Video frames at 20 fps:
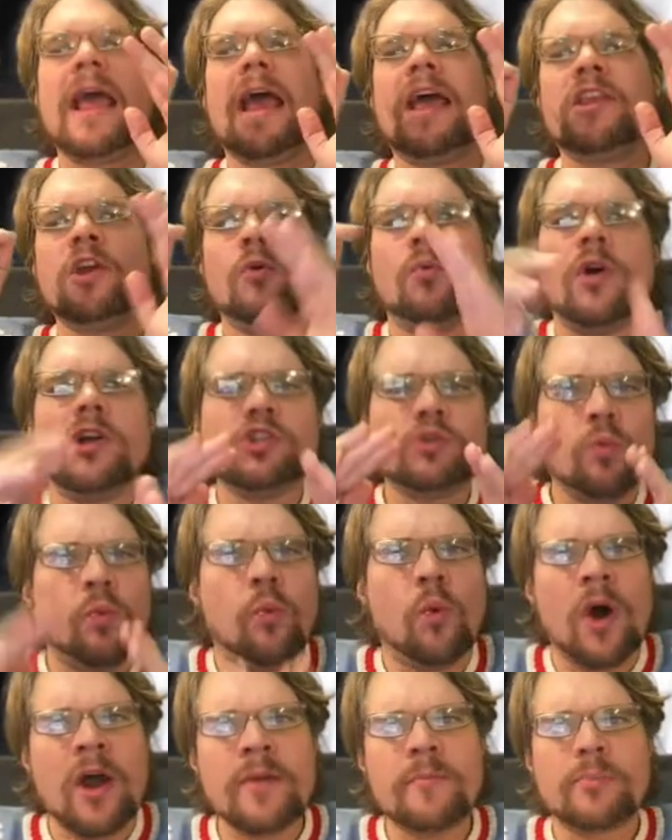And there was
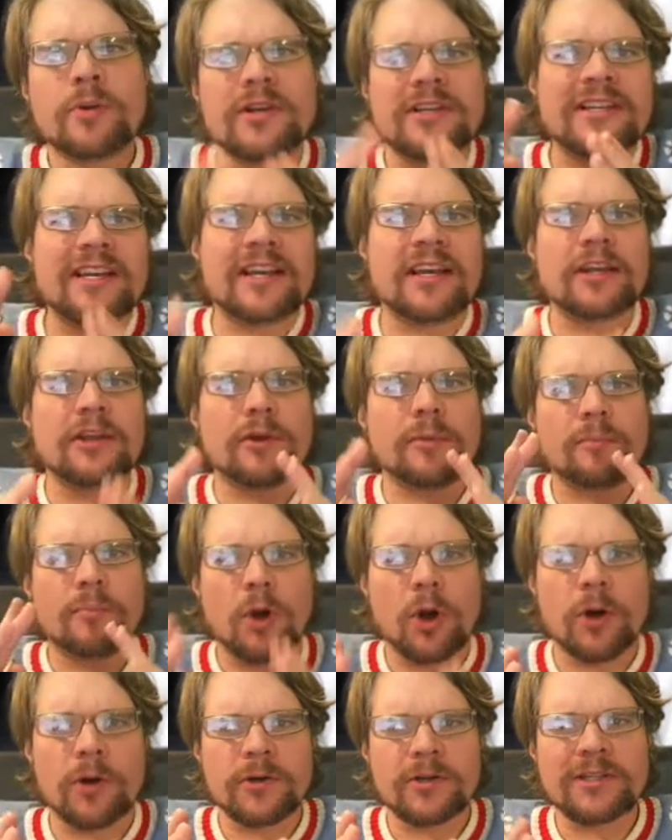one particular
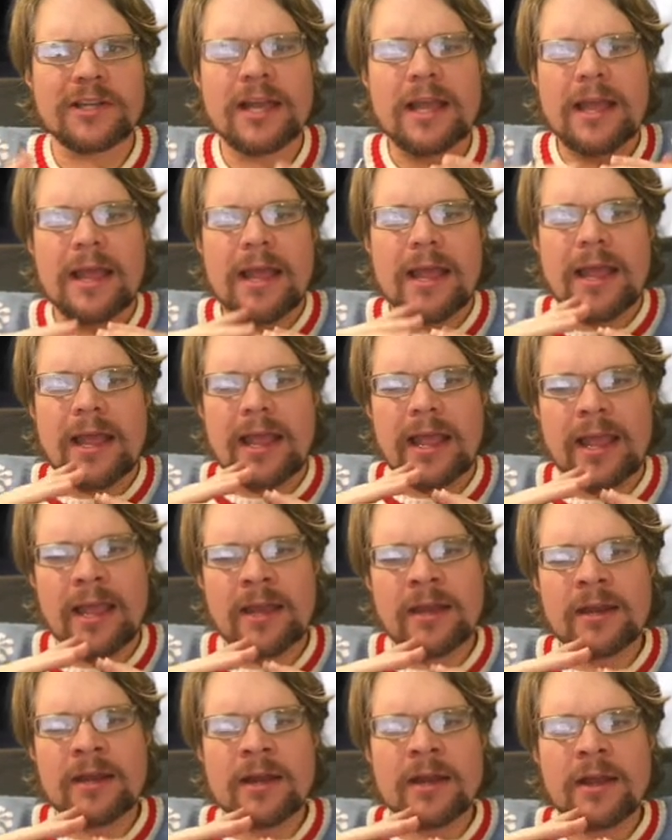part
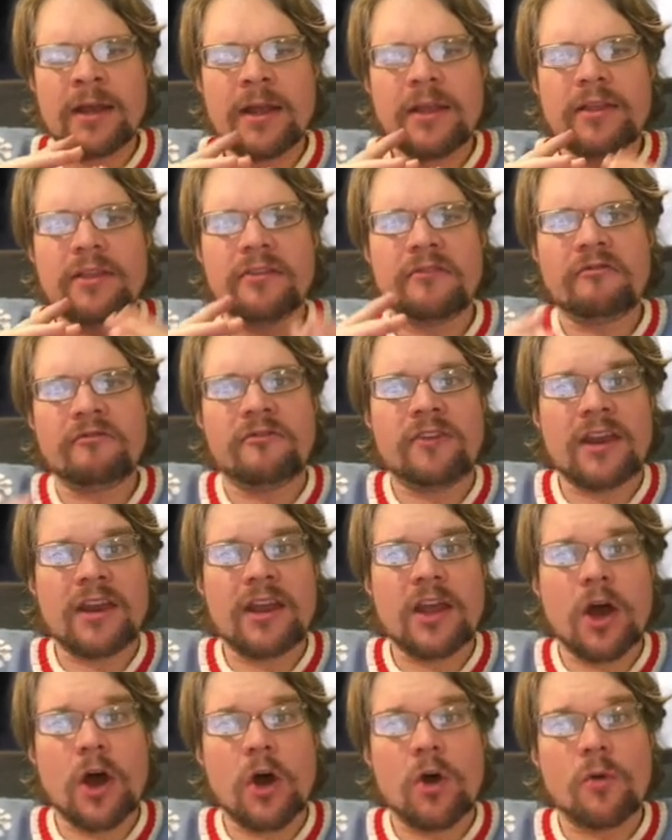in the
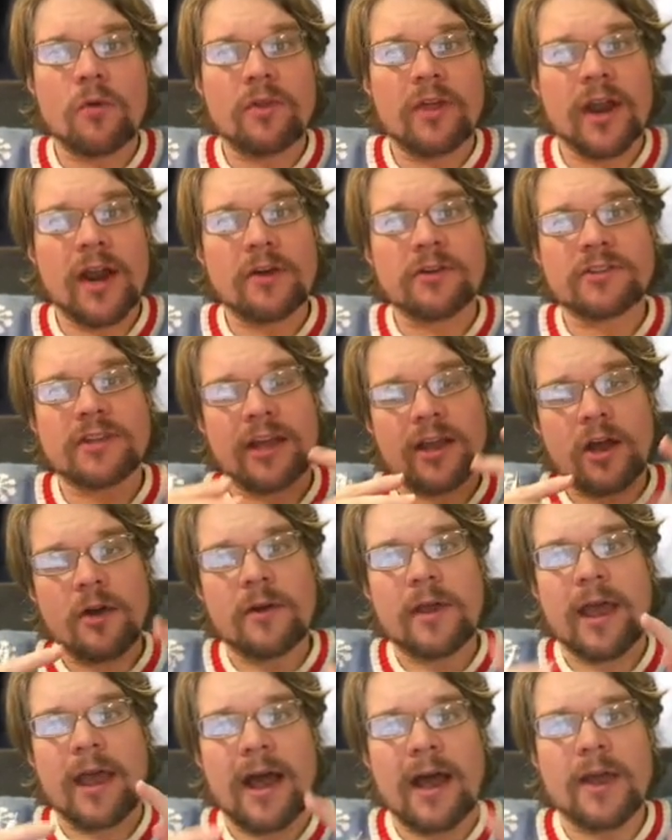video that I was like,
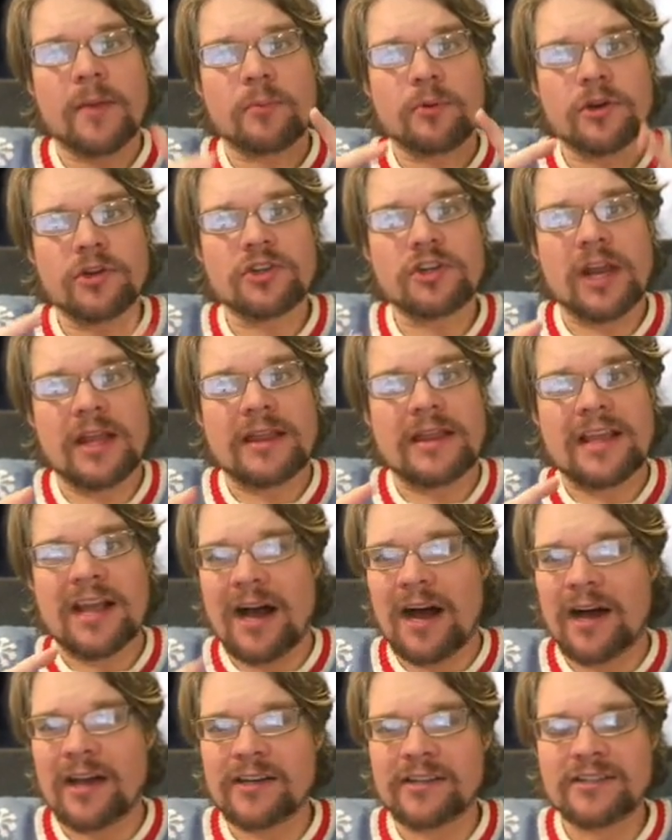okay, I appreciate the
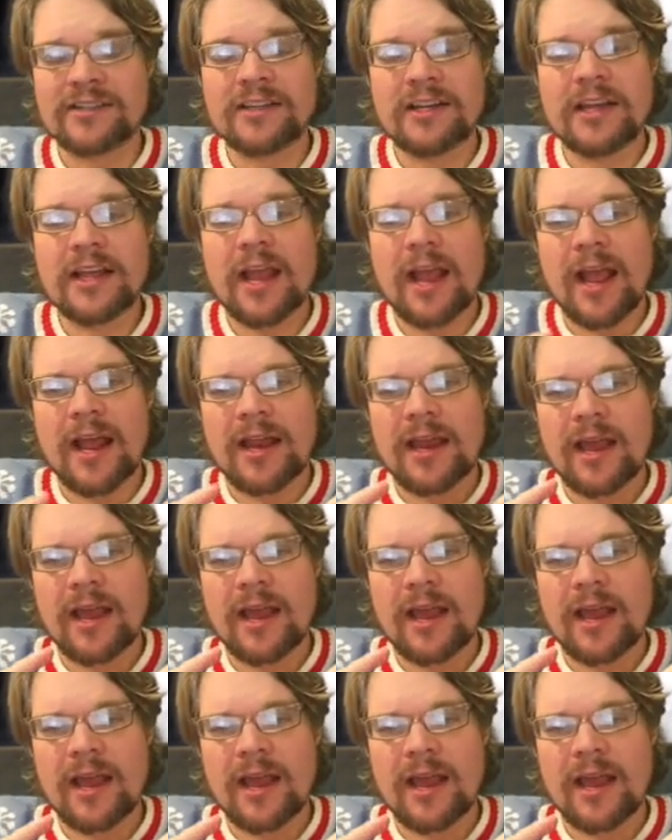honesty and the